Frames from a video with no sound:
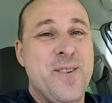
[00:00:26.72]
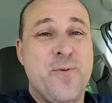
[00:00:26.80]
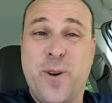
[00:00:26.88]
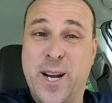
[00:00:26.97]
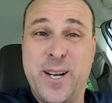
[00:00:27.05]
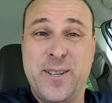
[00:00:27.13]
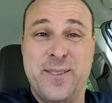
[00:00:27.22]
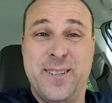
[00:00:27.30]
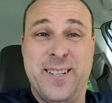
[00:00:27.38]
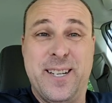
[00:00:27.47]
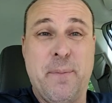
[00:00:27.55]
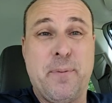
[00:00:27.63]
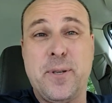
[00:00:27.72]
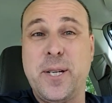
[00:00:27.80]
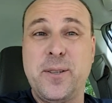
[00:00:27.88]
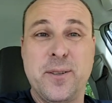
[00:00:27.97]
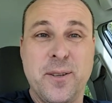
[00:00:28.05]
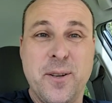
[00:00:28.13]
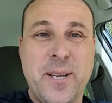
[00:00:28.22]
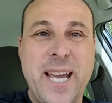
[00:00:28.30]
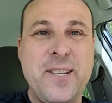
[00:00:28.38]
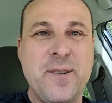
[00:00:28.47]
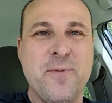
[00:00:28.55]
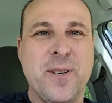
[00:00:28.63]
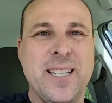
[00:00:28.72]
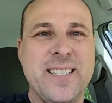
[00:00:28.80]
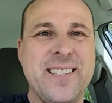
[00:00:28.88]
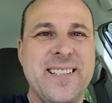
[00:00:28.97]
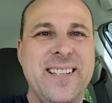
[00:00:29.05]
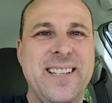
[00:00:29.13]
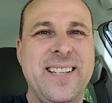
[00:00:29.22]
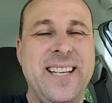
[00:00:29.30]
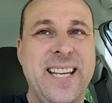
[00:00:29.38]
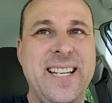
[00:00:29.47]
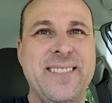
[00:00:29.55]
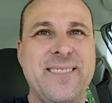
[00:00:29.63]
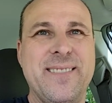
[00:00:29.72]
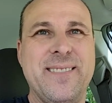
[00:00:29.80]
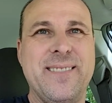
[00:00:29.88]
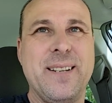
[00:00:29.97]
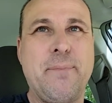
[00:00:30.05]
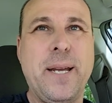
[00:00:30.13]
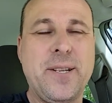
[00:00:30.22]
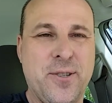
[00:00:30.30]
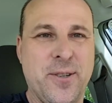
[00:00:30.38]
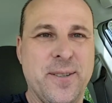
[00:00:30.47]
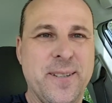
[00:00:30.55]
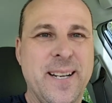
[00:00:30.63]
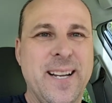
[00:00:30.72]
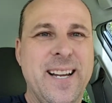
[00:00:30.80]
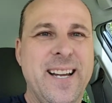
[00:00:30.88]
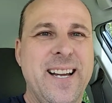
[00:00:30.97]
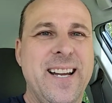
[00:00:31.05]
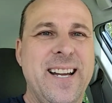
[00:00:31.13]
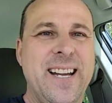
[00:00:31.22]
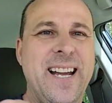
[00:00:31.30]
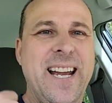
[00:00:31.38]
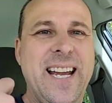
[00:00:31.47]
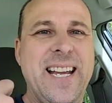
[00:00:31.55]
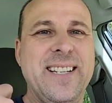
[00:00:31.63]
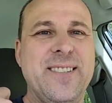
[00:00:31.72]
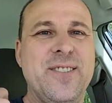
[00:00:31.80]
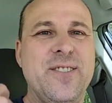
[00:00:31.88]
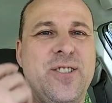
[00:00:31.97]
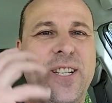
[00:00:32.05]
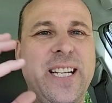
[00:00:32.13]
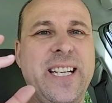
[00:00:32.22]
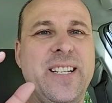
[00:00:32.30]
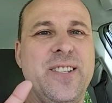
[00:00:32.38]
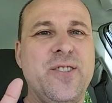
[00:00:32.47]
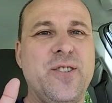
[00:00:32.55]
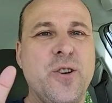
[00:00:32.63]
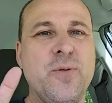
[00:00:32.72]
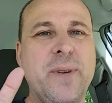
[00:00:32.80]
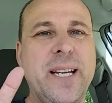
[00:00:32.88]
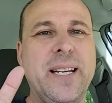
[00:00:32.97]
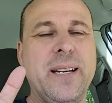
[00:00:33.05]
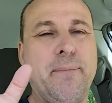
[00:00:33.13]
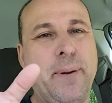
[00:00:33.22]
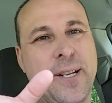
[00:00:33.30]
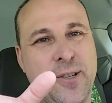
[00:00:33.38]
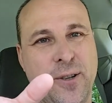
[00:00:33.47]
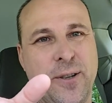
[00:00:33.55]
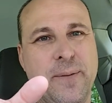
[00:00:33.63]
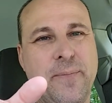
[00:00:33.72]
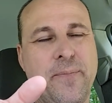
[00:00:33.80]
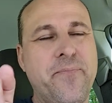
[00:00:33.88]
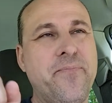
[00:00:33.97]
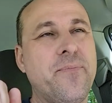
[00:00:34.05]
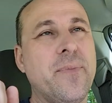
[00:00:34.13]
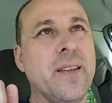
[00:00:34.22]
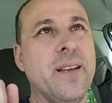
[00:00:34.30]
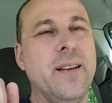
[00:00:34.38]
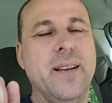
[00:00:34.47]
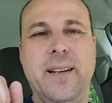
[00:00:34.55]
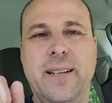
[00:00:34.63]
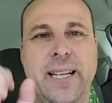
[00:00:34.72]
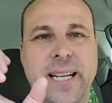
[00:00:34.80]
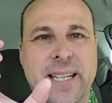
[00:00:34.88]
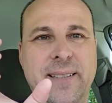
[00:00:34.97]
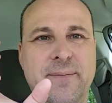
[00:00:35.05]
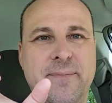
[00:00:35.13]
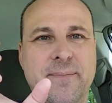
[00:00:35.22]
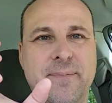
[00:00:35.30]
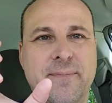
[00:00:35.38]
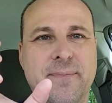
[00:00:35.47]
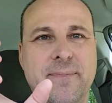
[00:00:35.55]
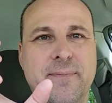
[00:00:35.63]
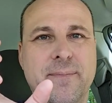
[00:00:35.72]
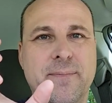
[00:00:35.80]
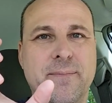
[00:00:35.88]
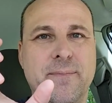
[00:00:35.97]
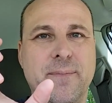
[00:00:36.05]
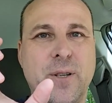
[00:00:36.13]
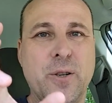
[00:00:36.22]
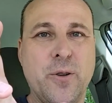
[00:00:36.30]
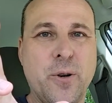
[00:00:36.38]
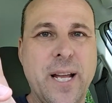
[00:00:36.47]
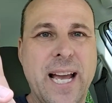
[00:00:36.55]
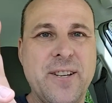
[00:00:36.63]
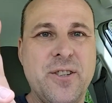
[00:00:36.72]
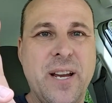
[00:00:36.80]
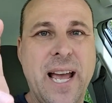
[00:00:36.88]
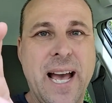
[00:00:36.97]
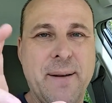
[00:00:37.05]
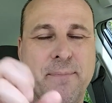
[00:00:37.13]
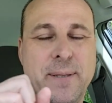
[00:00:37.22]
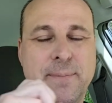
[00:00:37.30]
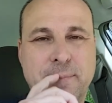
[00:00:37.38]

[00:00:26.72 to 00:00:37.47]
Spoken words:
where a particular location was in a picture, and she showed me a picture in her Doordash app